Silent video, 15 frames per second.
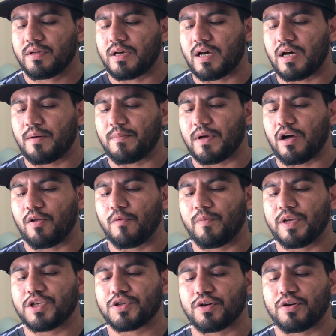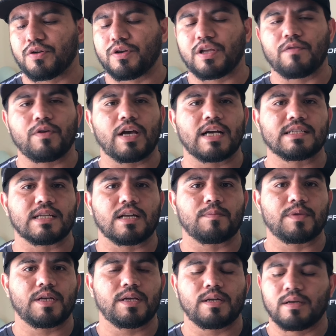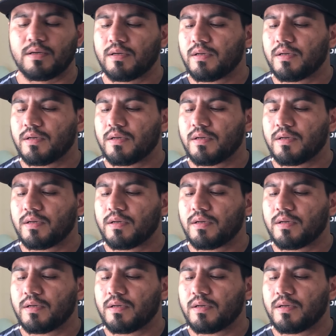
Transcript: I'll be sure to give you guys an update.